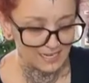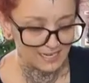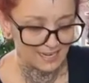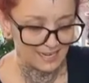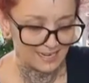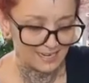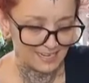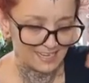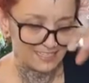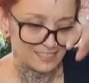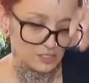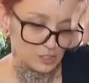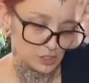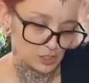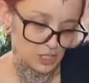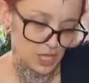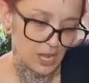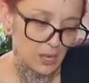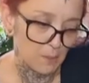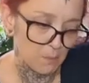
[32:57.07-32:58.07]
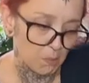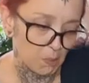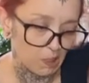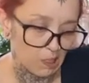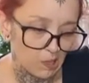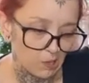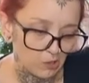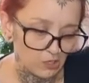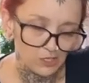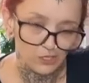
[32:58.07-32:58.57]
I kind of had to just kind of
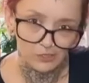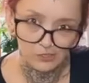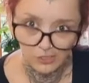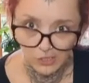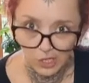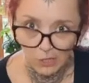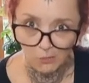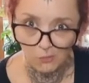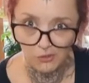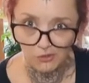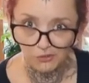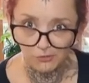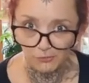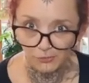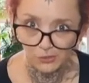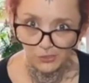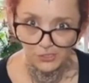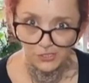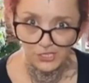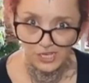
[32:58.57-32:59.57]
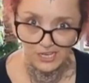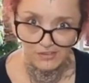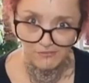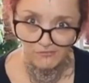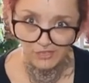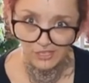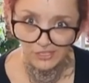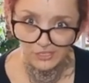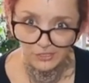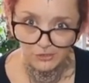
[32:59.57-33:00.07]
plonk it on top with the roots
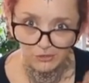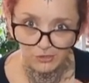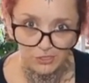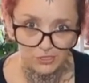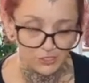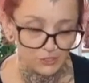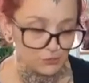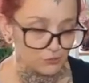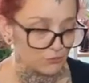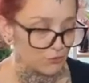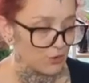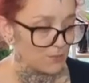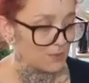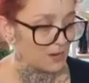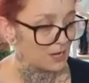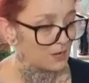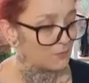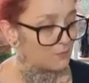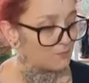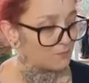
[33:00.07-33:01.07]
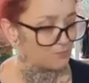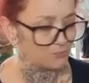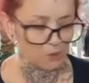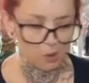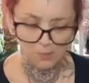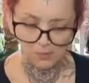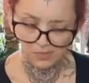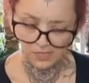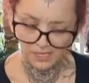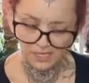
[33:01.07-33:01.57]
and fingers crossed it'll grow back
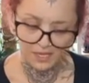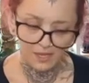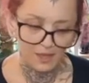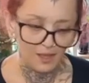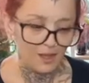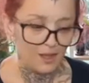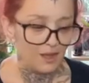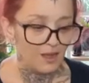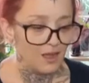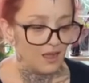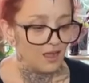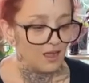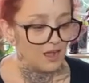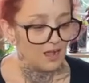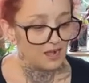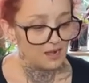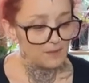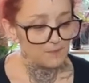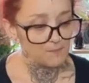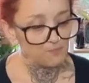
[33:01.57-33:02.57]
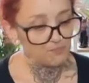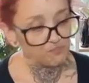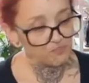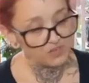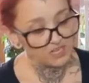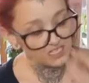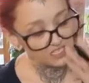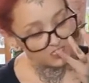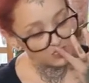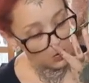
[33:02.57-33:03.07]
properly. Um,
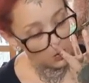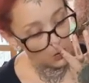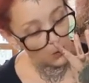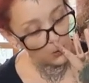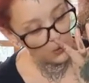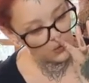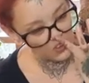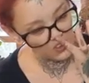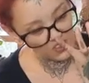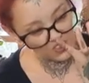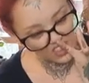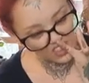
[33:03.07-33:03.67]
so